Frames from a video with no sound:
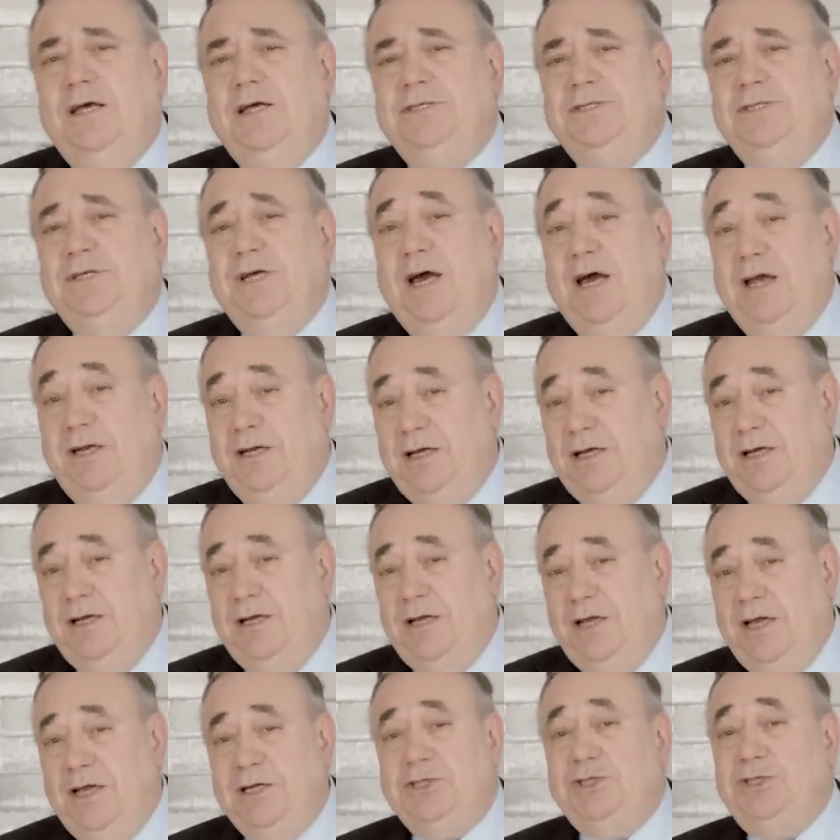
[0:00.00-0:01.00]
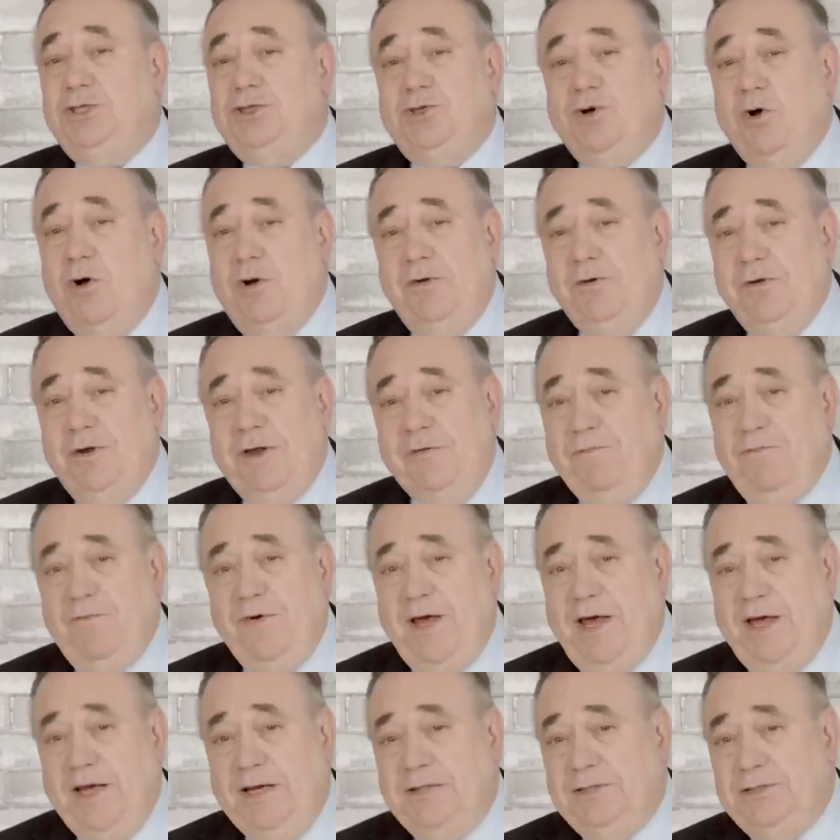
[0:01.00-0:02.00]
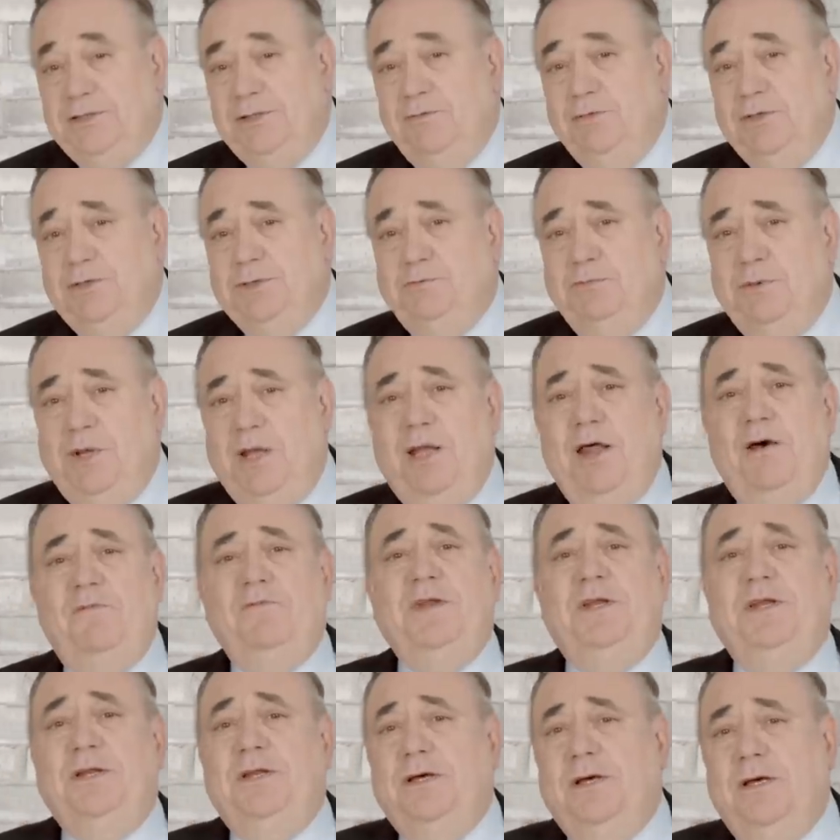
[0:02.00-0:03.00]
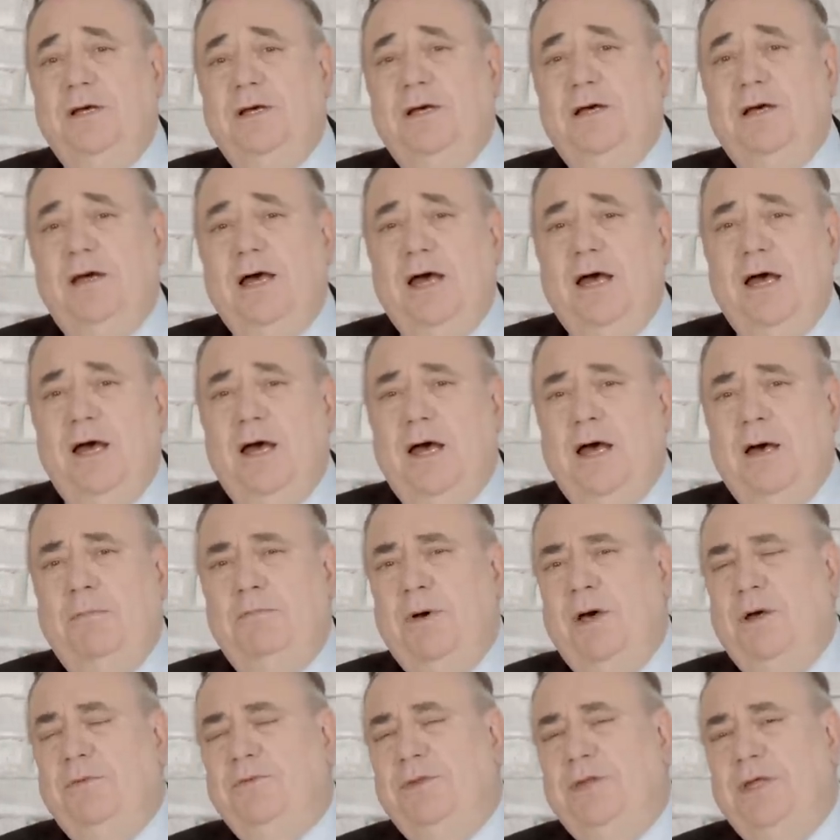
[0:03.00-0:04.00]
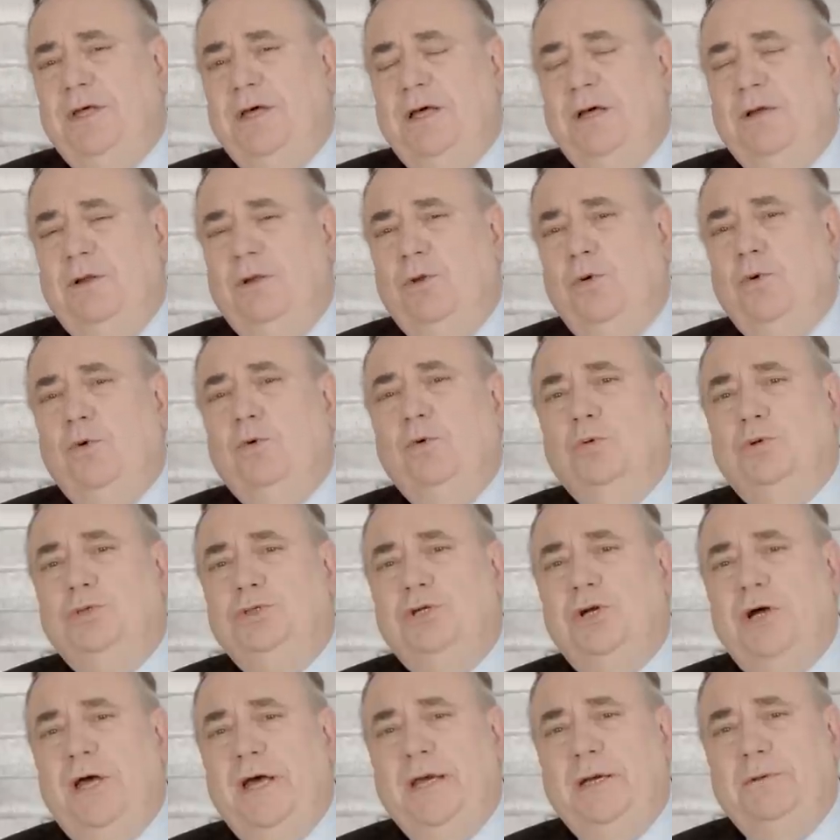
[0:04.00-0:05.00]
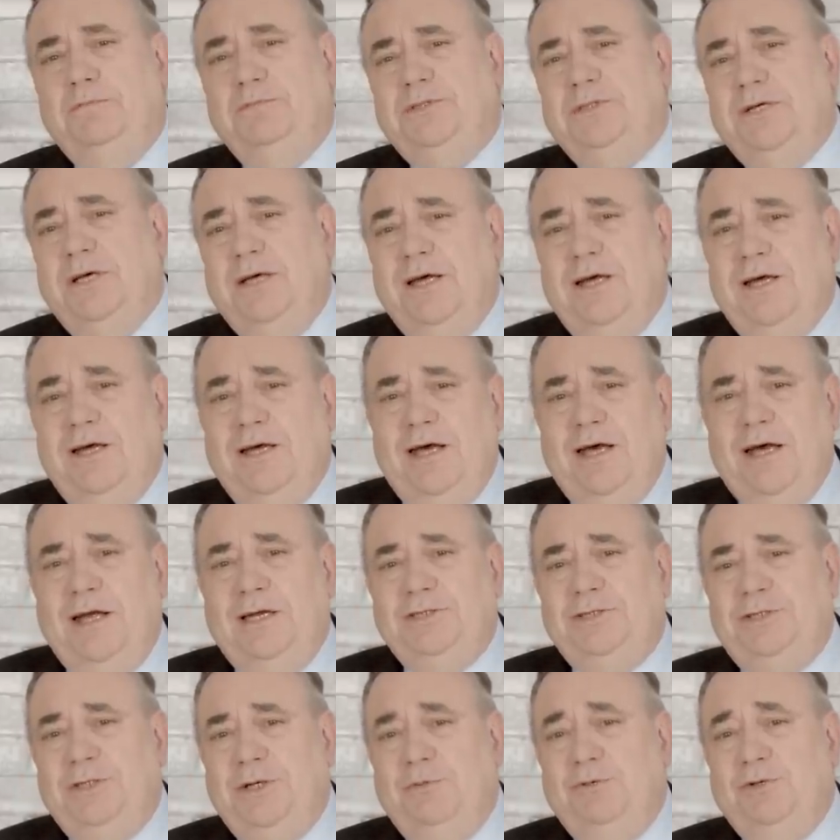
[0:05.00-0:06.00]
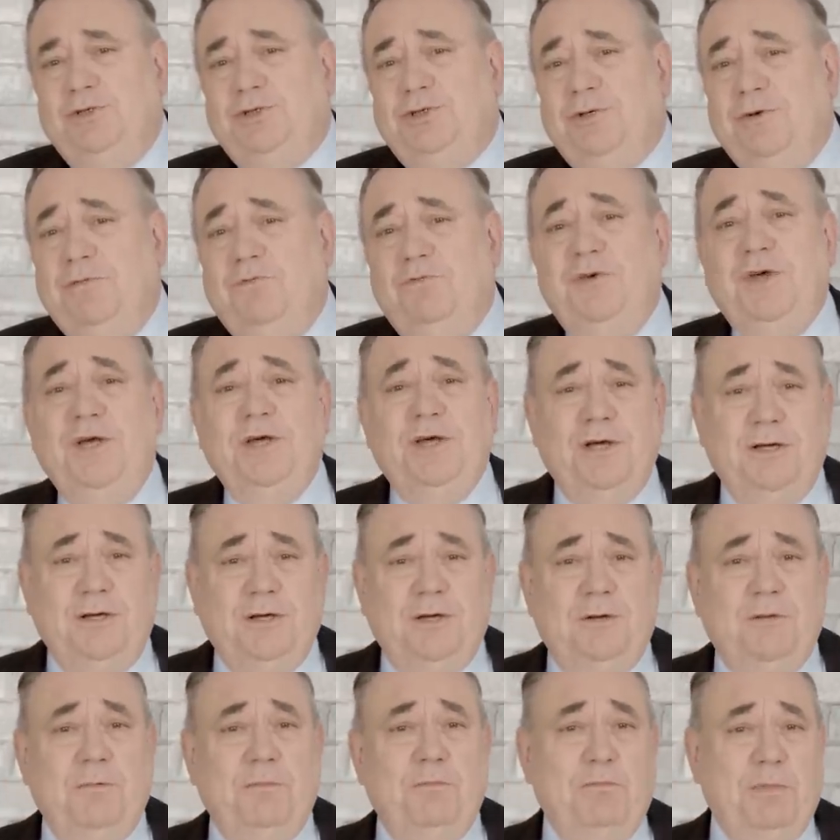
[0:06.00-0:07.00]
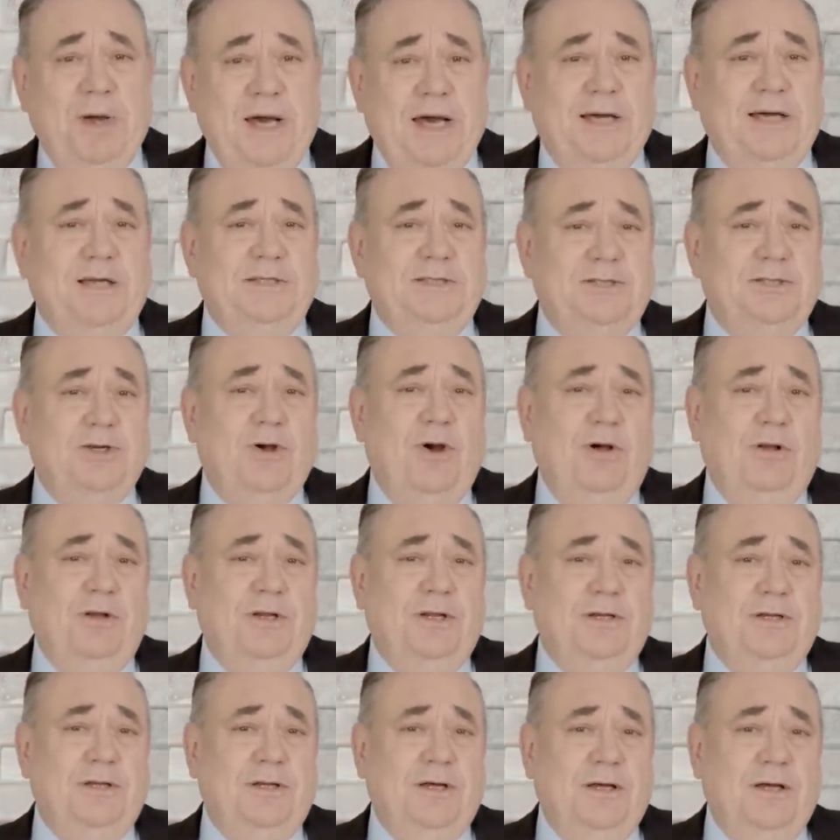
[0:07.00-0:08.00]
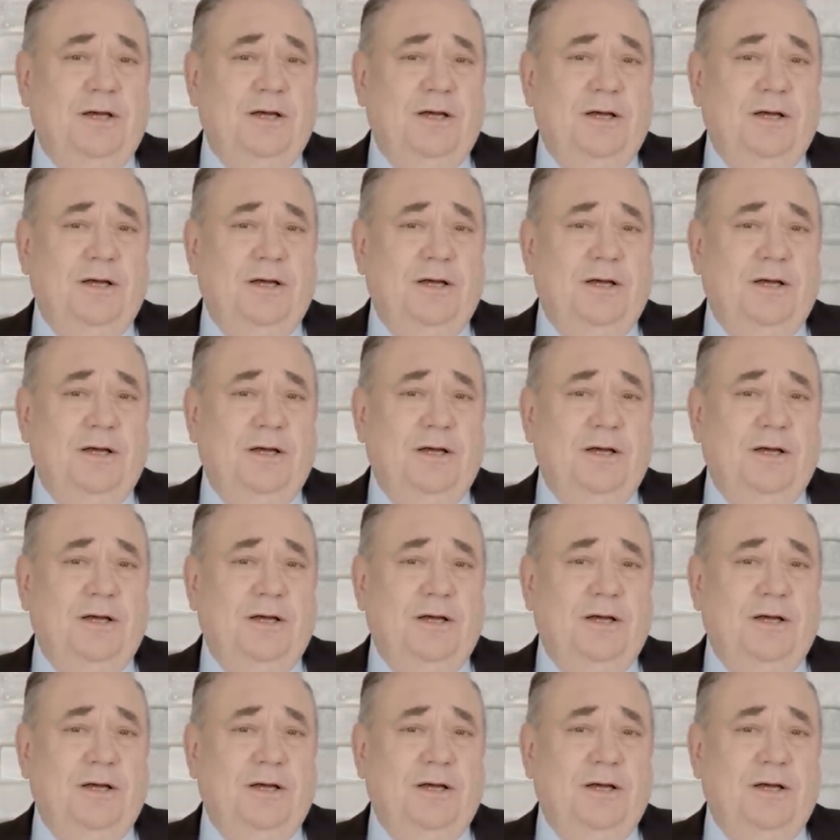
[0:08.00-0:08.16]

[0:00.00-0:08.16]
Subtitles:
She had an extraordinary effect. She was beloved among the local tribes, and she was revered back in Scotland,